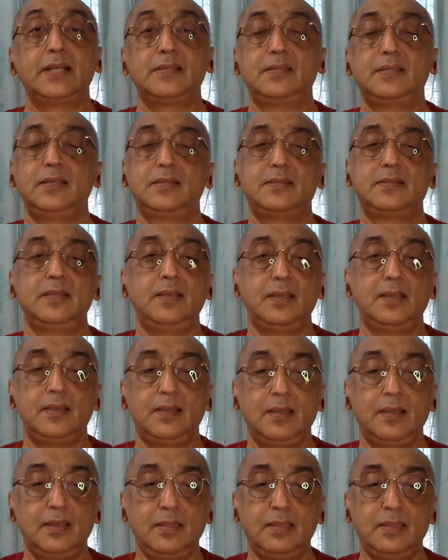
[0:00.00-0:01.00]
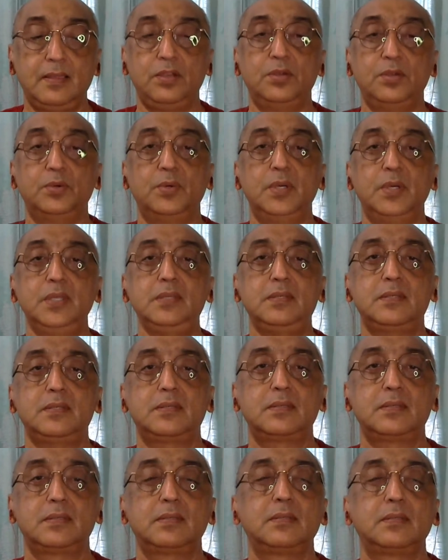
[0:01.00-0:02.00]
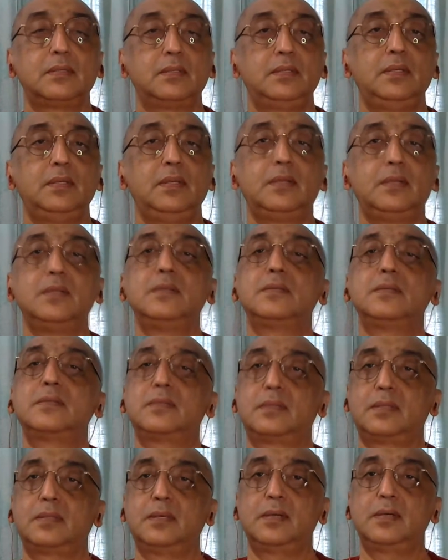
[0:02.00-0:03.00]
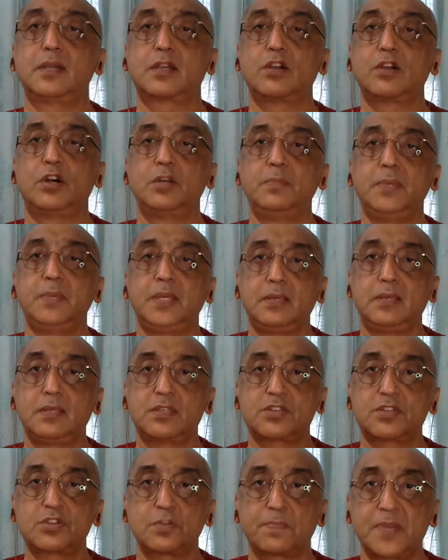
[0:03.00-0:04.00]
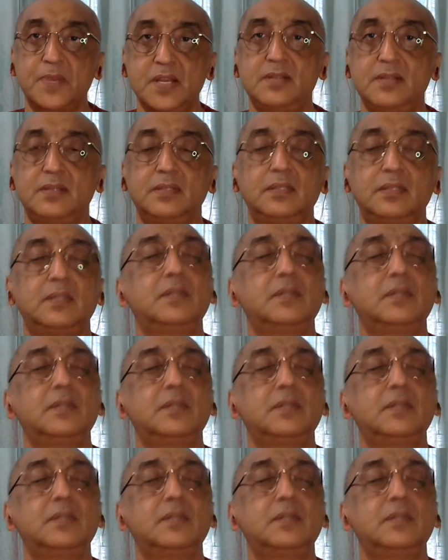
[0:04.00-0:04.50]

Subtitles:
As they say in the US, it is the economy, stupid.